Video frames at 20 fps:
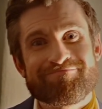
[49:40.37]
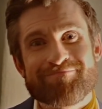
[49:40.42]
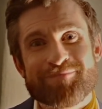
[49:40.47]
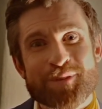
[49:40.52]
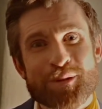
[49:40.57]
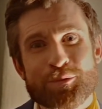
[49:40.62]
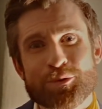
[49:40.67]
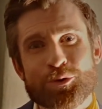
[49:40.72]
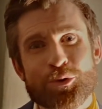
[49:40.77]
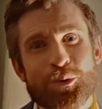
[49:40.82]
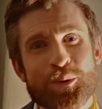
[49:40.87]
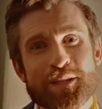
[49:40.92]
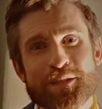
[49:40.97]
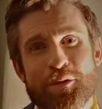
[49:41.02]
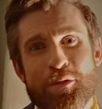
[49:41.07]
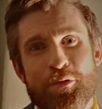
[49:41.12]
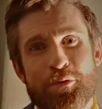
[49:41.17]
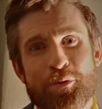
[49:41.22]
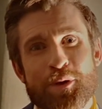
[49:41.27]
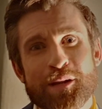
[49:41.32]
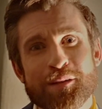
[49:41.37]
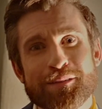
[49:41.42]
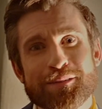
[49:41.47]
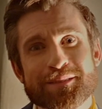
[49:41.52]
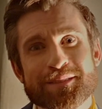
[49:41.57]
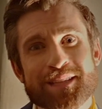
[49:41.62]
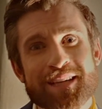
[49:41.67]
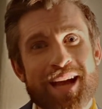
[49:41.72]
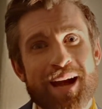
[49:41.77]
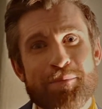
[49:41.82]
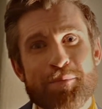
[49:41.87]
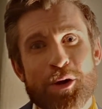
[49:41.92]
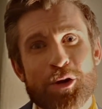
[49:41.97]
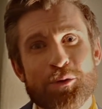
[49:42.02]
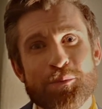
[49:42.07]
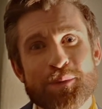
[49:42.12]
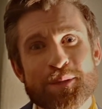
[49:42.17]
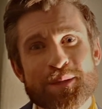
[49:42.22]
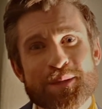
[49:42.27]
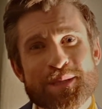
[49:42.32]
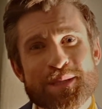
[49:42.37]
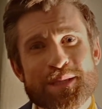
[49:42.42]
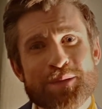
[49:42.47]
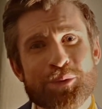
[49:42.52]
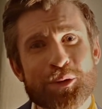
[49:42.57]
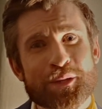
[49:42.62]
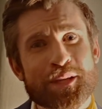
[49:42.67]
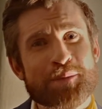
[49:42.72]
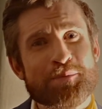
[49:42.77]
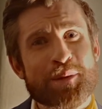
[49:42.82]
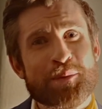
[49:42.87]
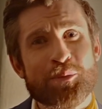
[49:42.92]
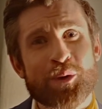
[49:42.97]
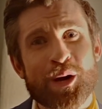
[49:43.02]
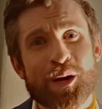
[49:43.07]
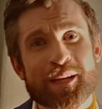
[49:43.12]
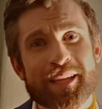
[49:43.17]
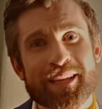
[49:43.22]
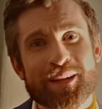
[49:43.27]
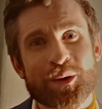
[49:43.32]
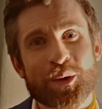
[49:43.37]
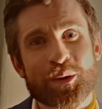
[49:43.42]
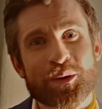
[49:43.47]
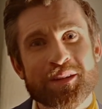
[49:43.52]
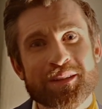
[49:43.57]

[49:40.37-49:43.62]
It was always a thrill to come home and see what he'd been working on.